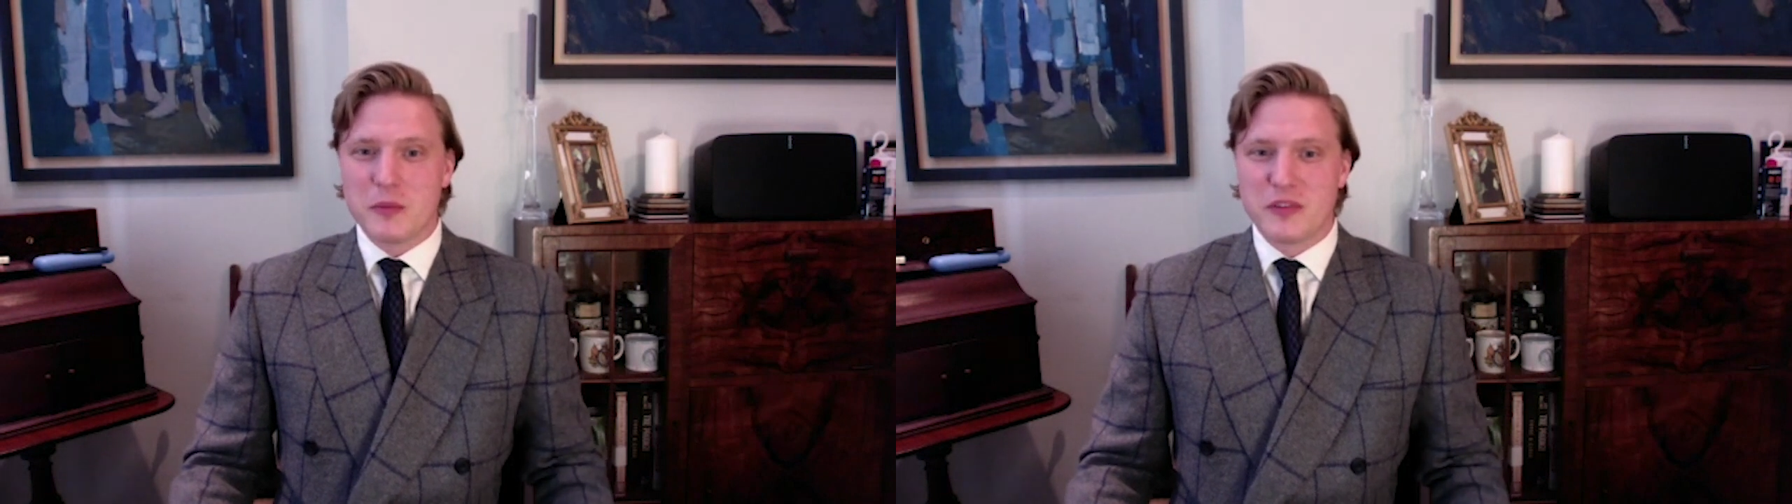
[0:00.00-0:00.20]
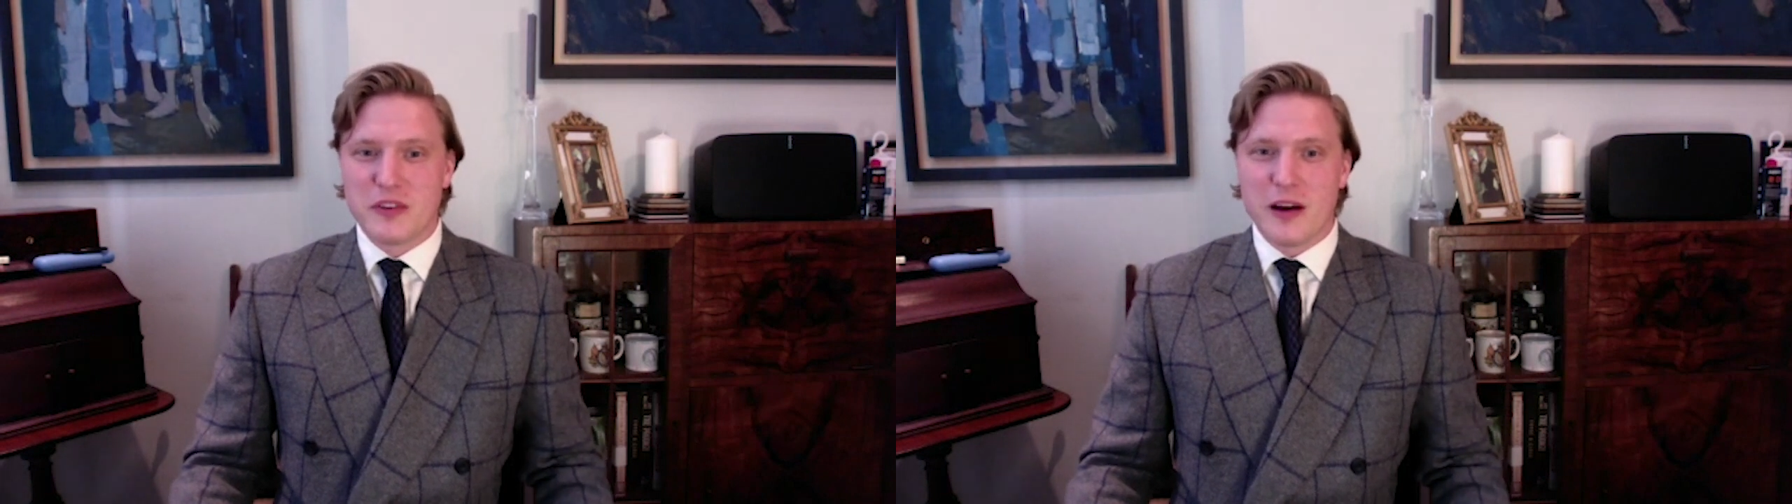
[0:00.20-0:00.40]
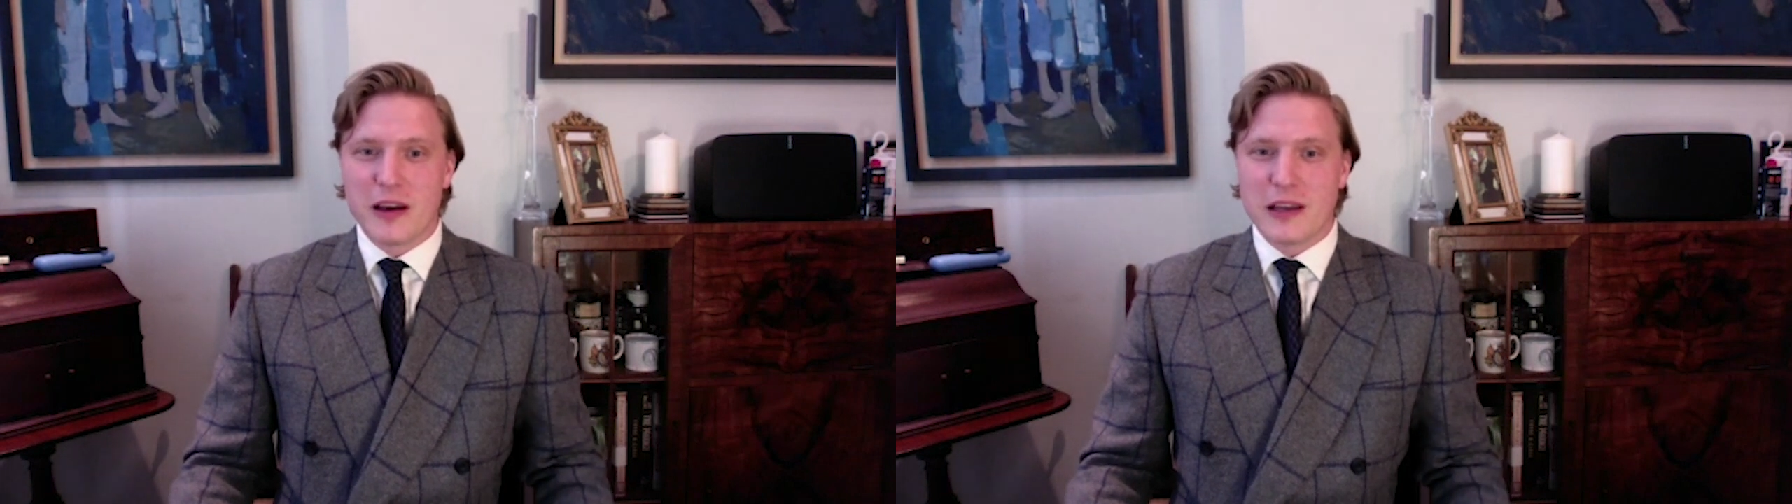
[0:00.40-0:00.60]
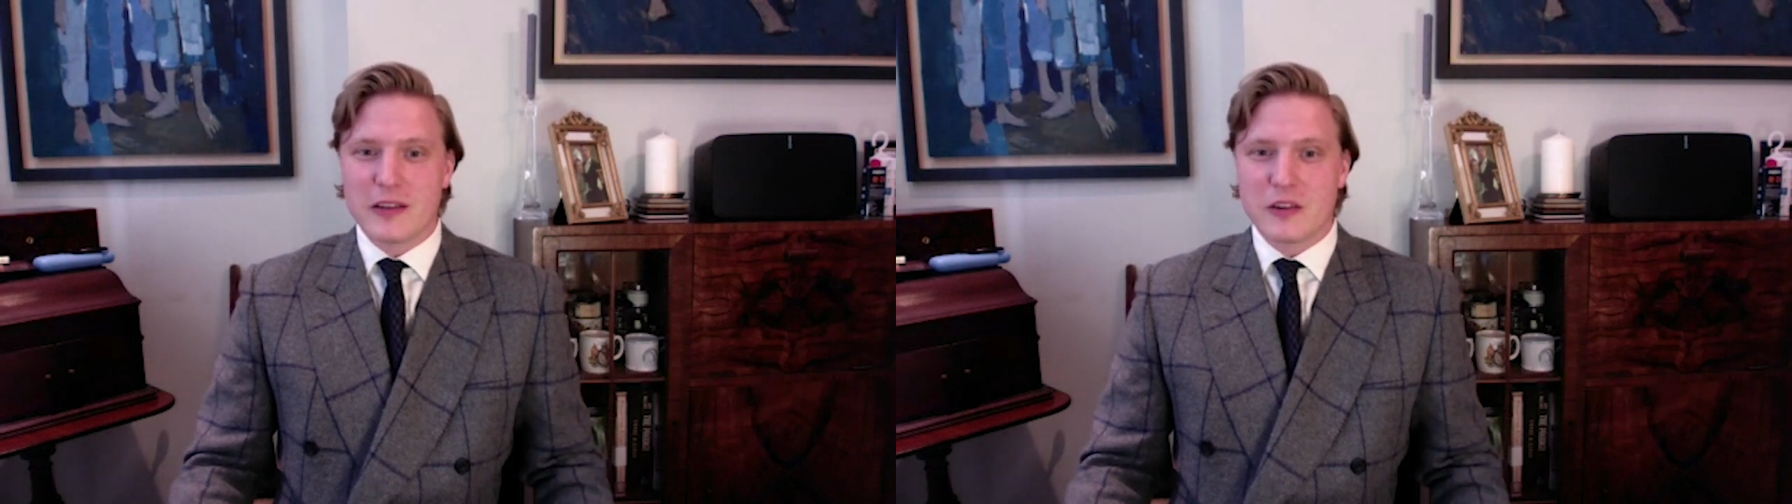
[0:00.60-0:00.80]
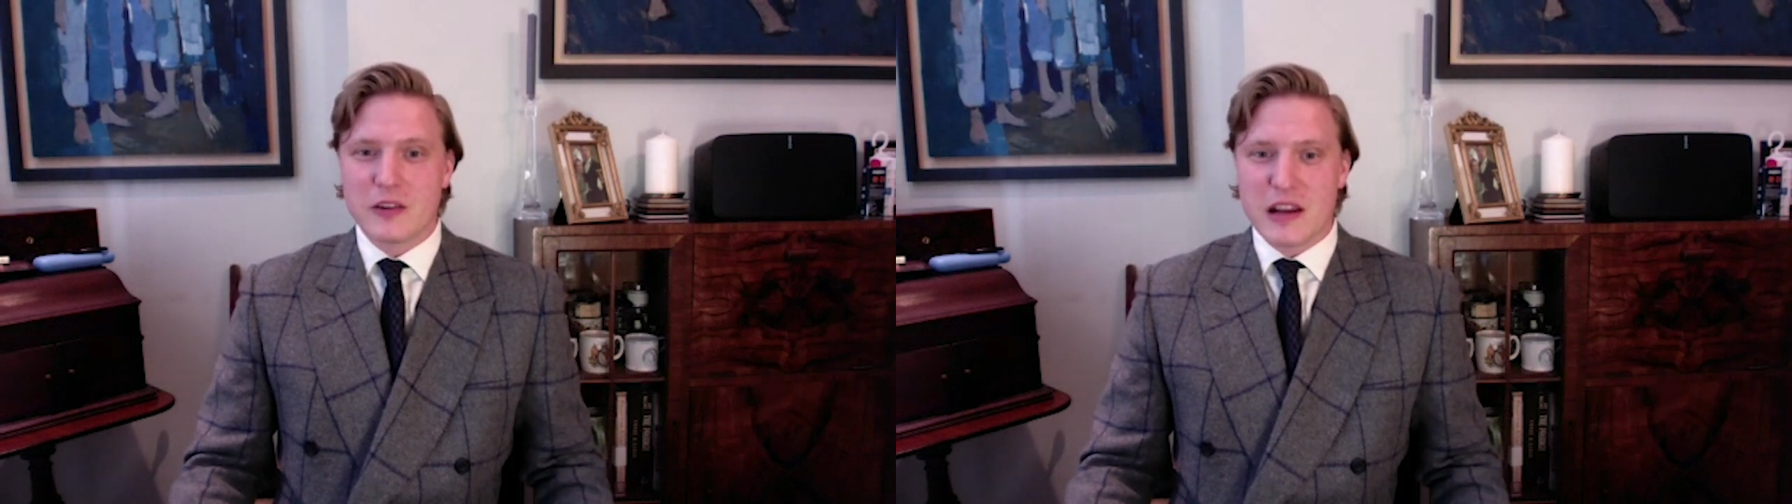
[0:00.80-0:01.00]
flying
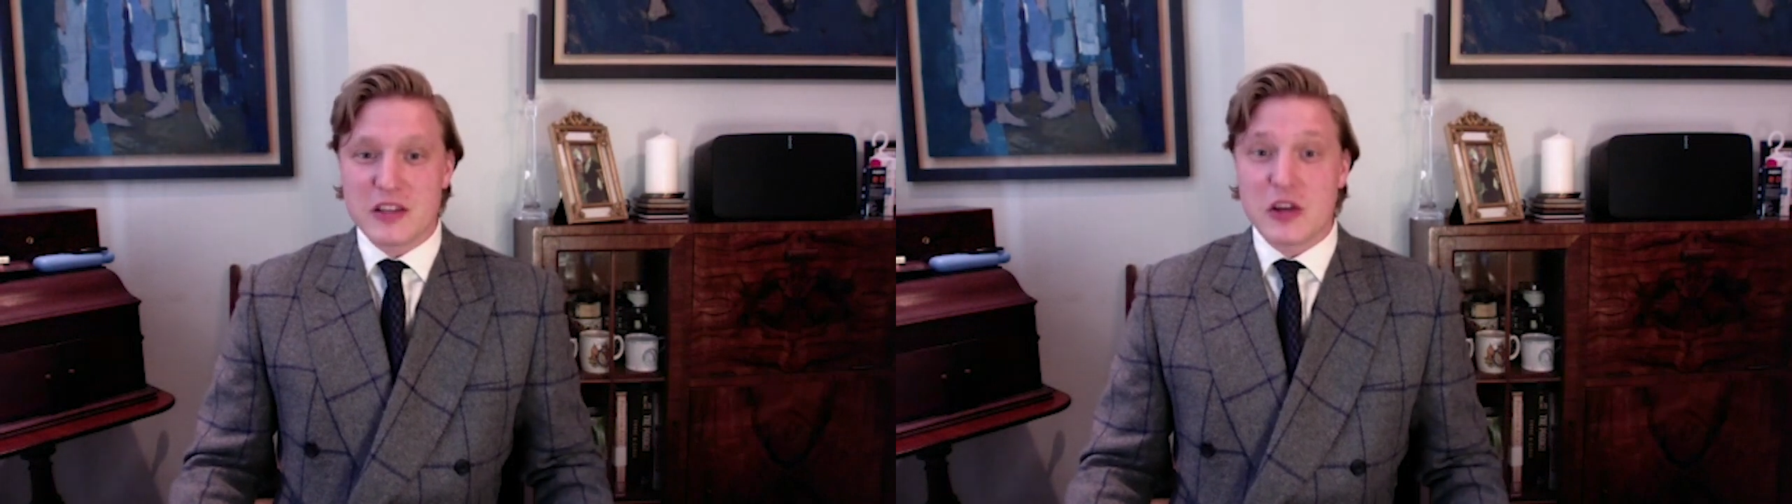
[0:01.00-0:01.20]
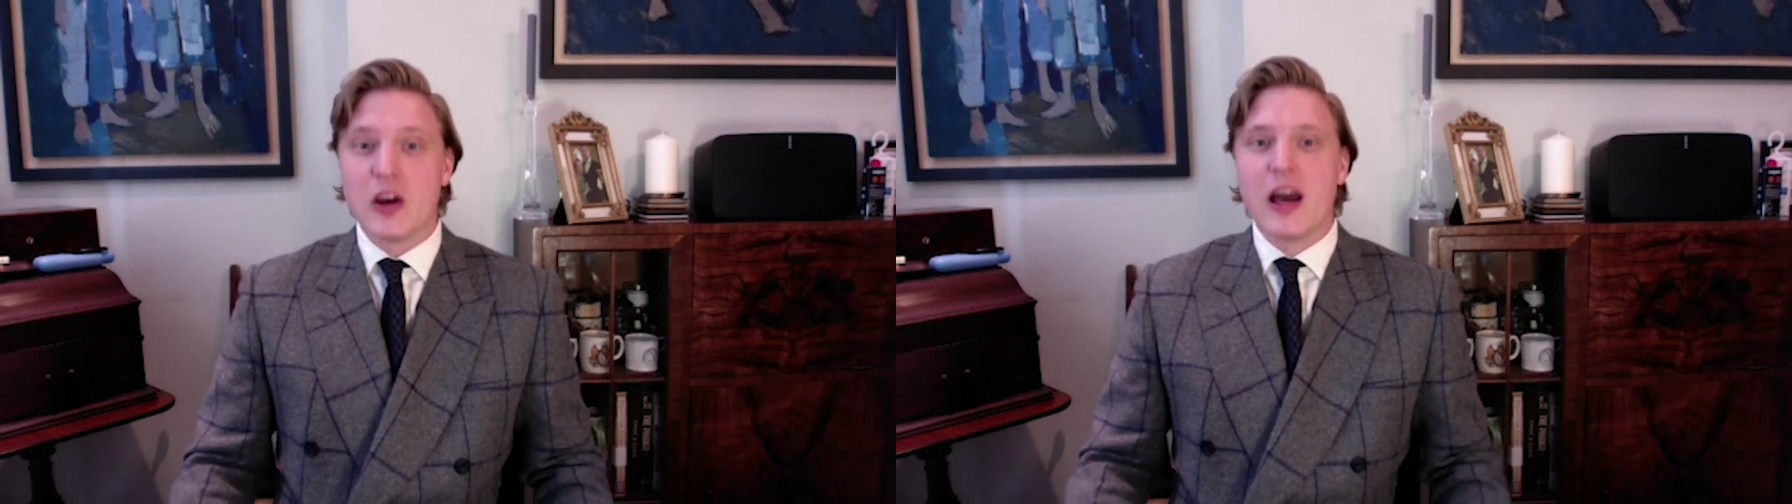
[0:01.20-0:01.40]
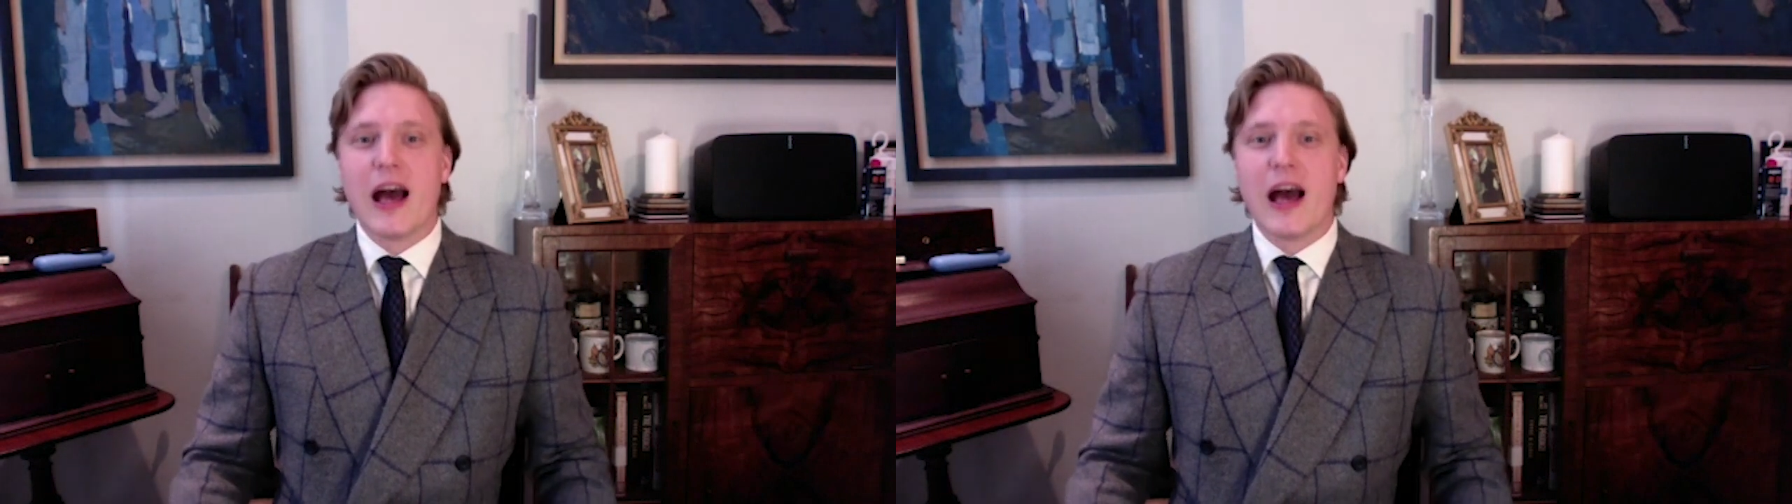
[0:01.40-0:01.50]
into the rescue.